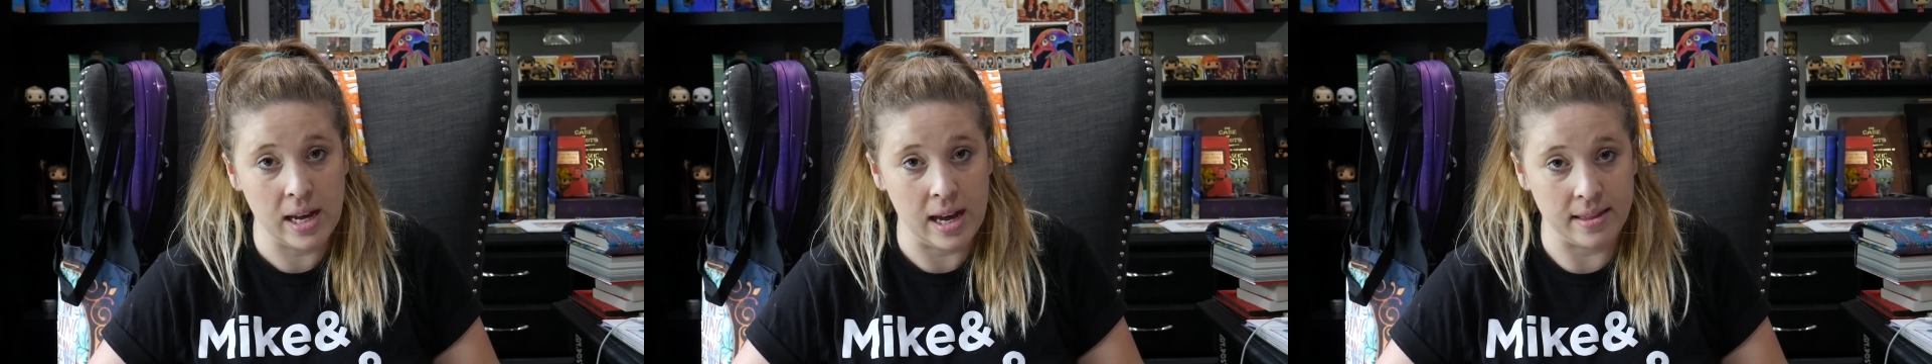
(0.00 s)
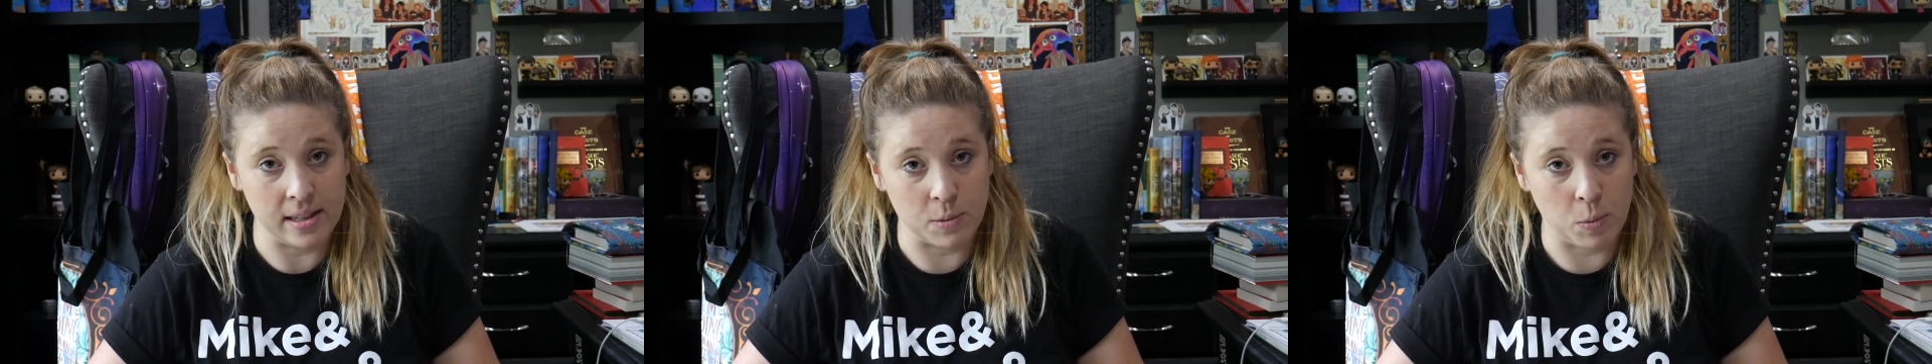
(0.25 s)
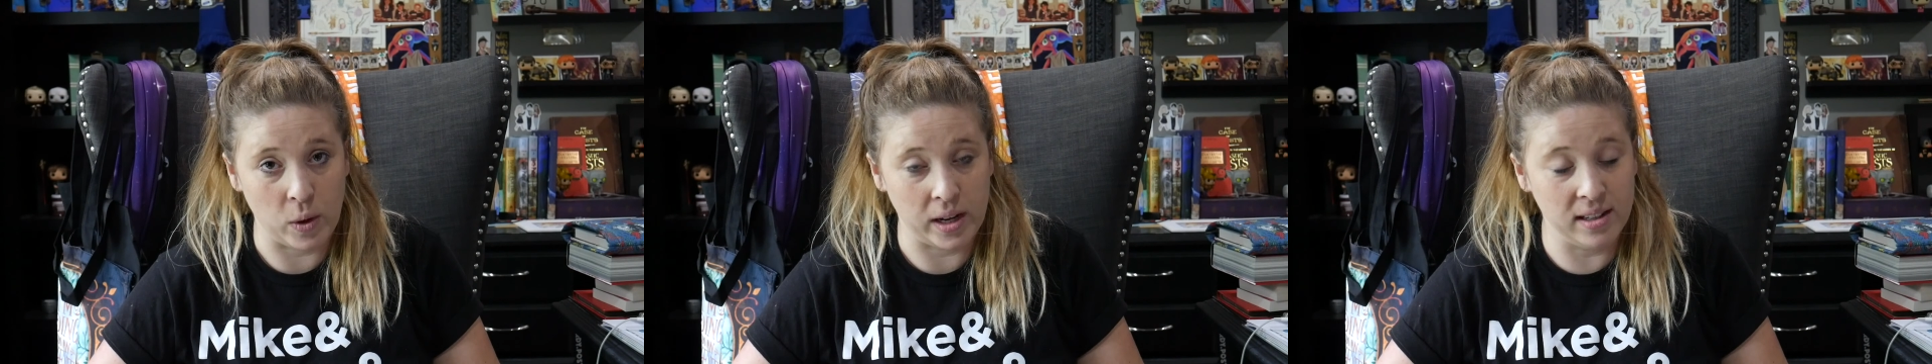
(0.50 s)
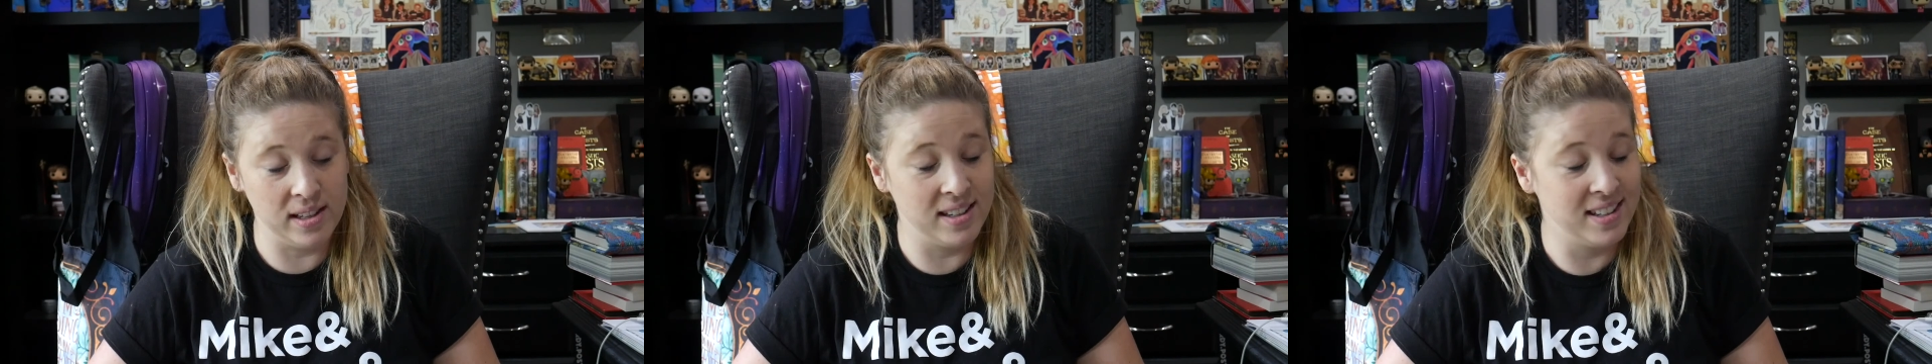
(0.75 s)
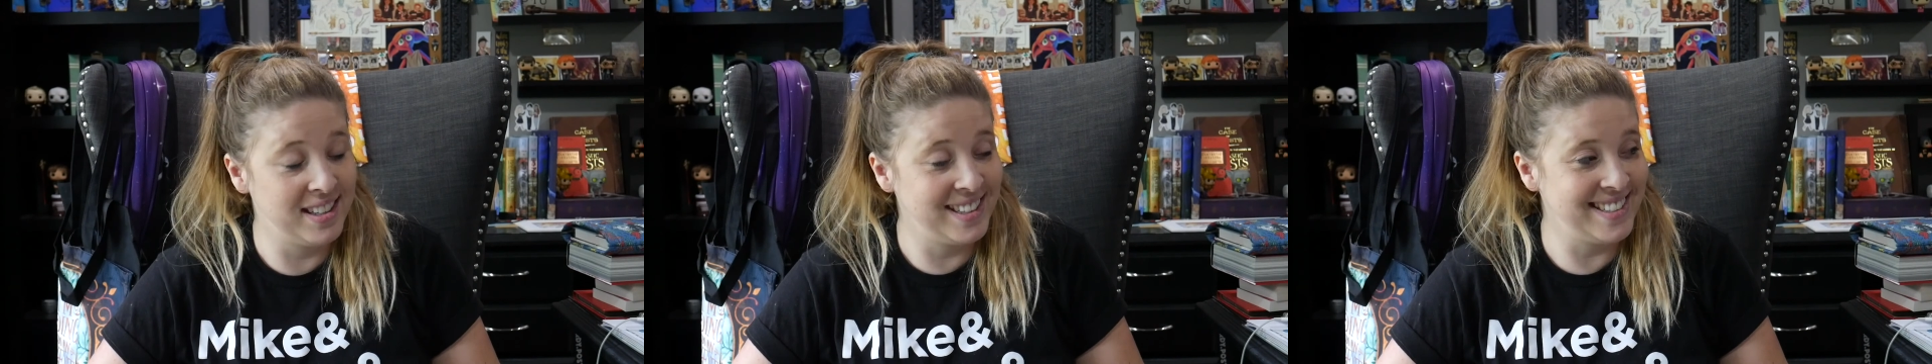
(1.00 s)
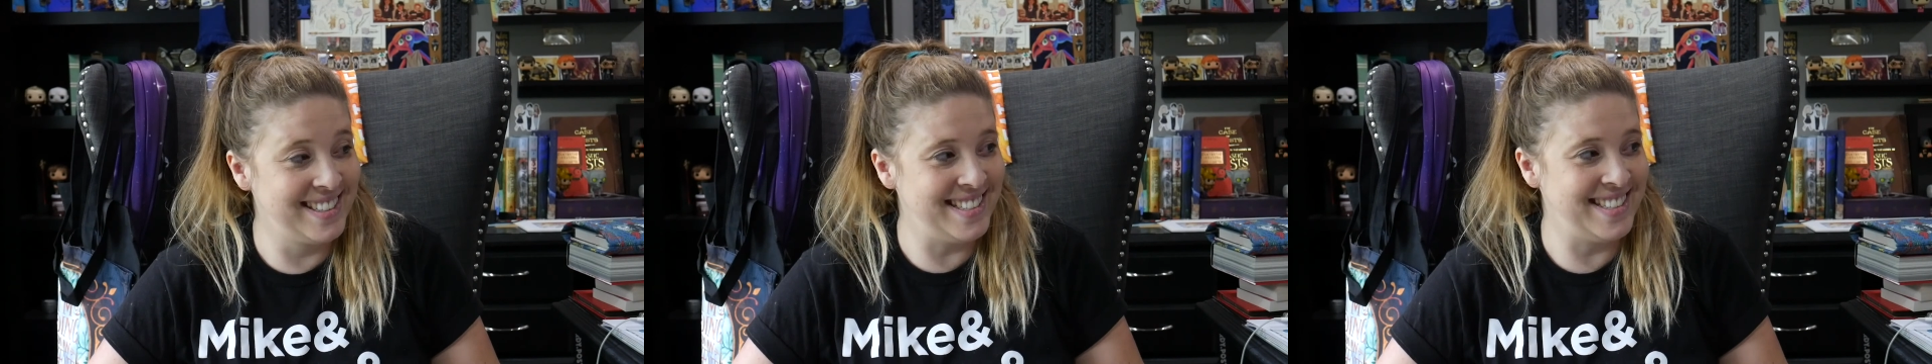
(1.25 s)
at this point.
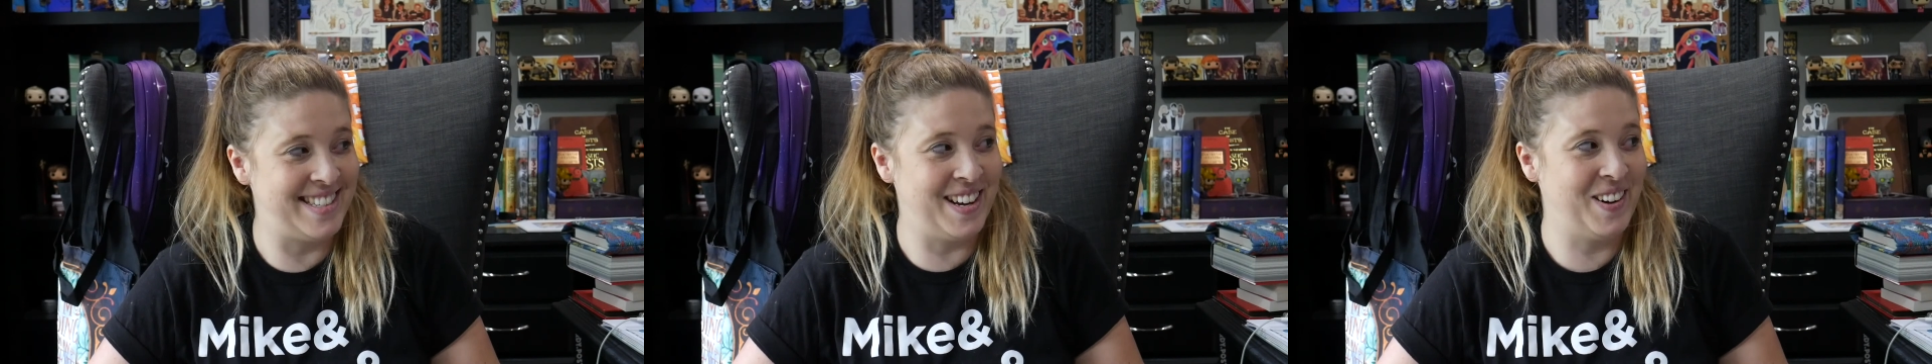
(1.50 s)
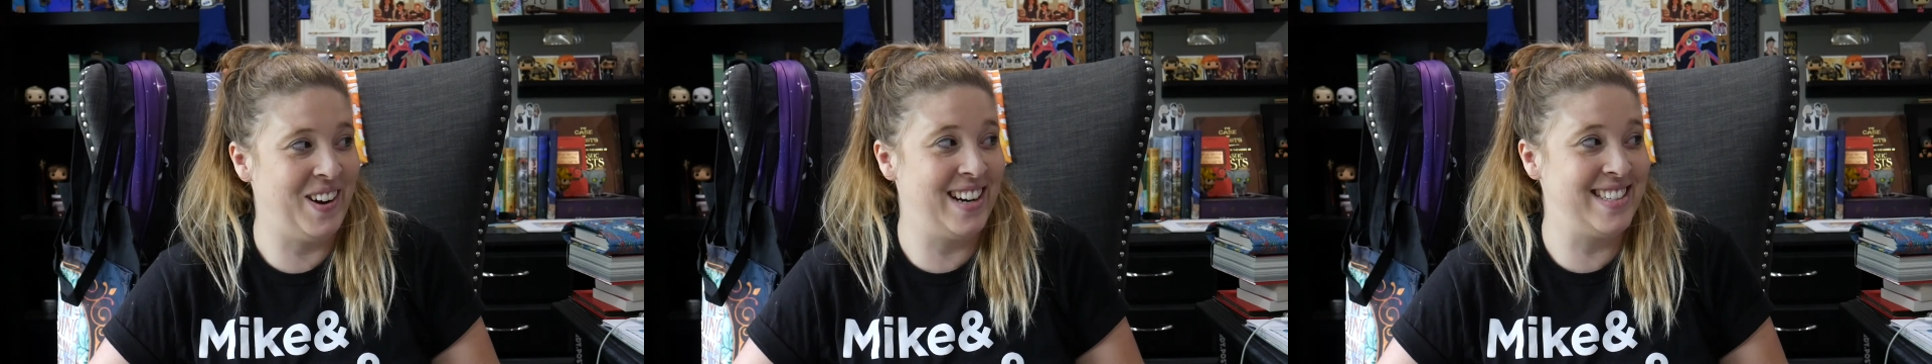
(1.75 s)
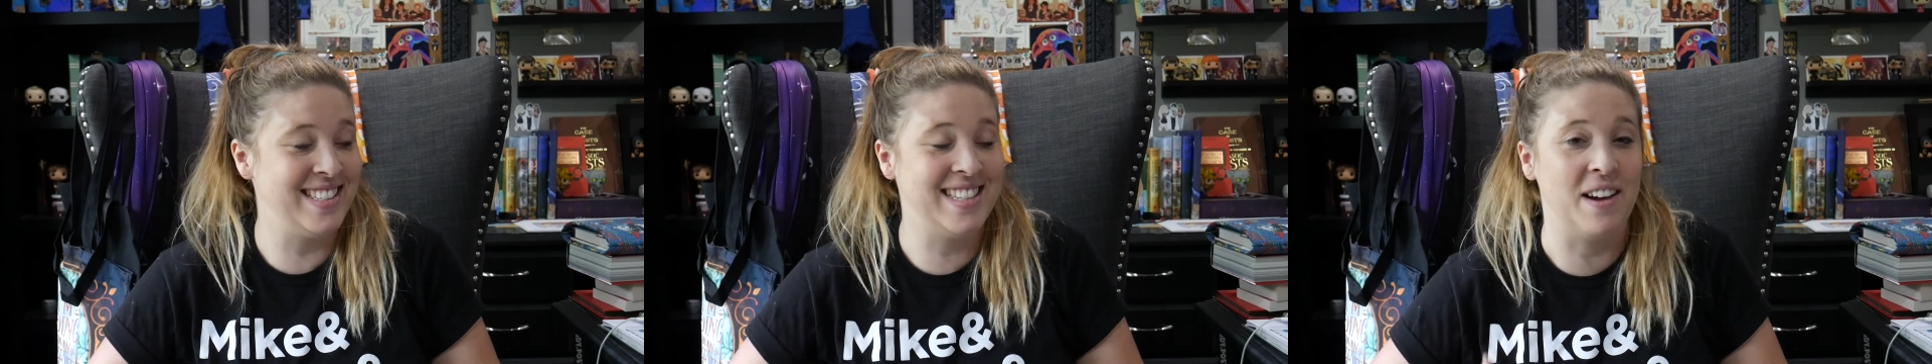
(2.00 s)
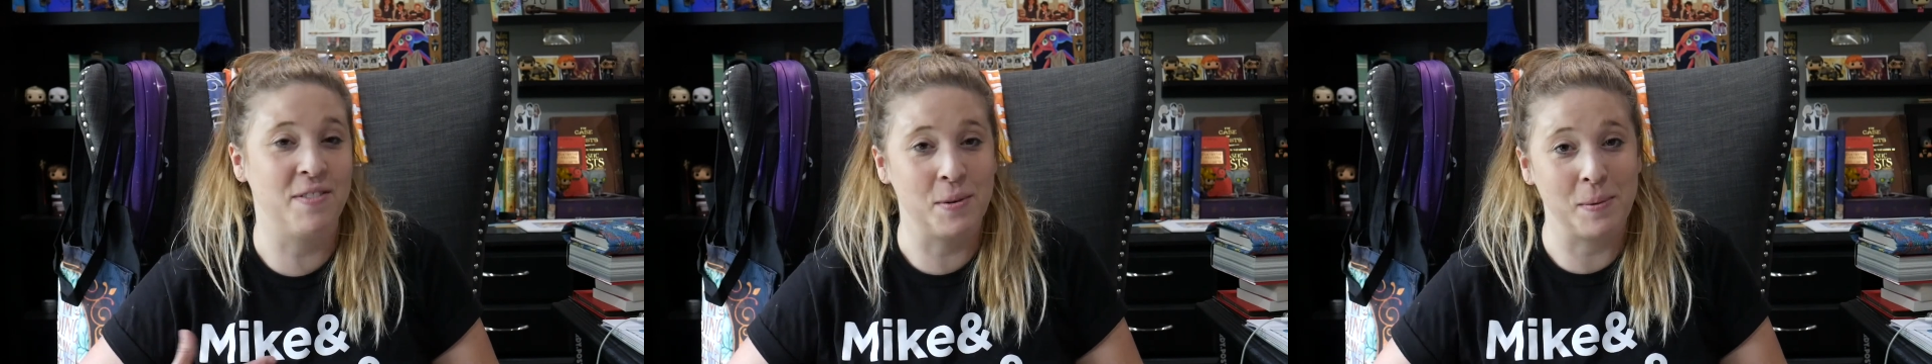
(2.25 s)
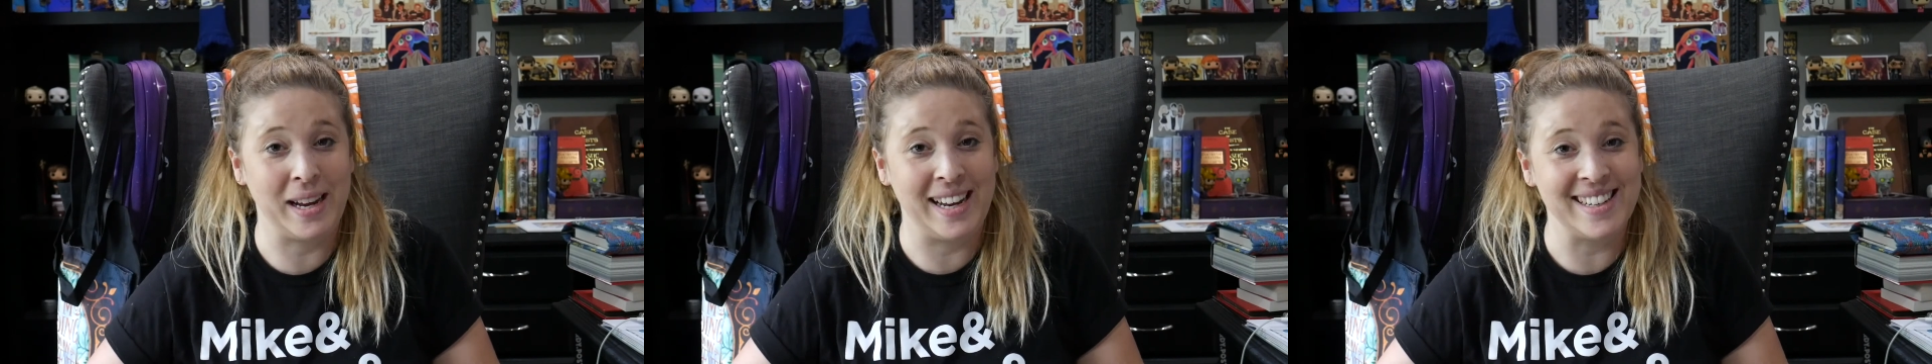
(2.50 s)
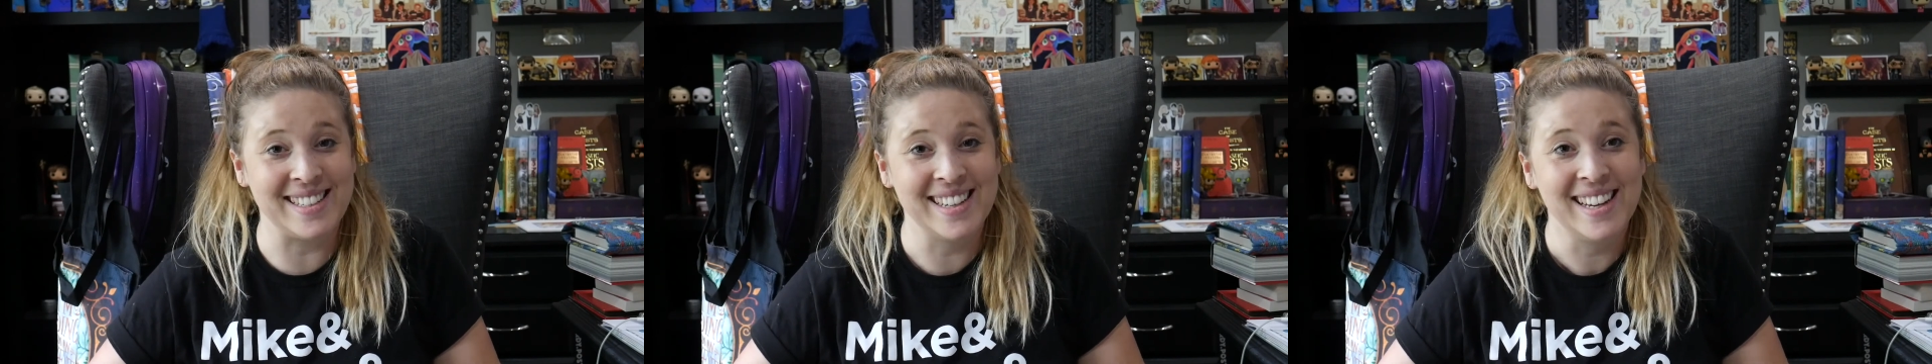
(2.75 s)
So I just have to
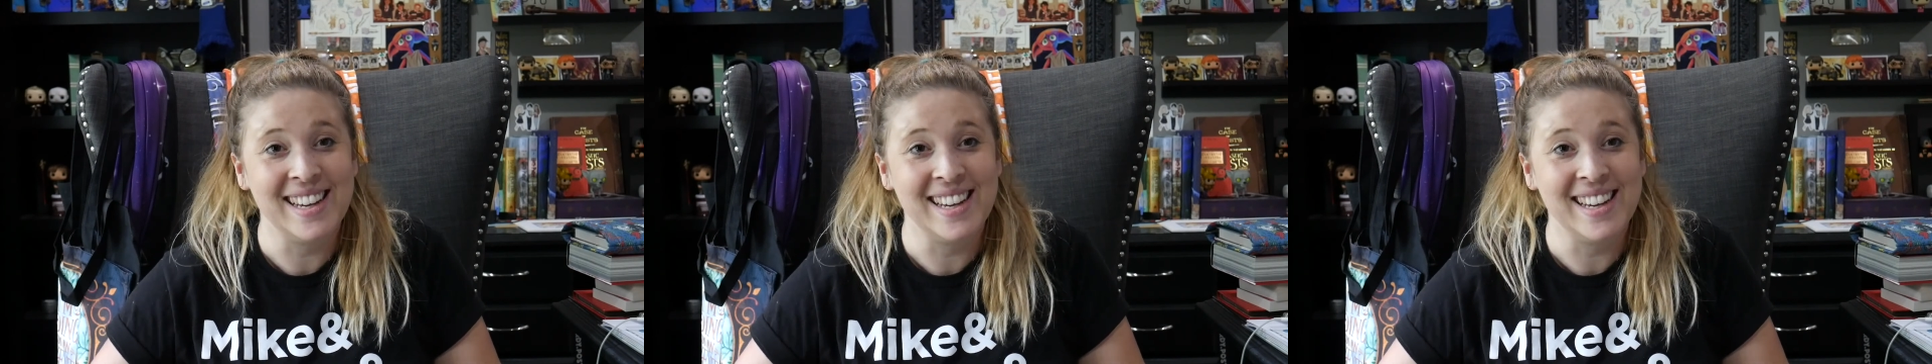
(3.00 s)
wait.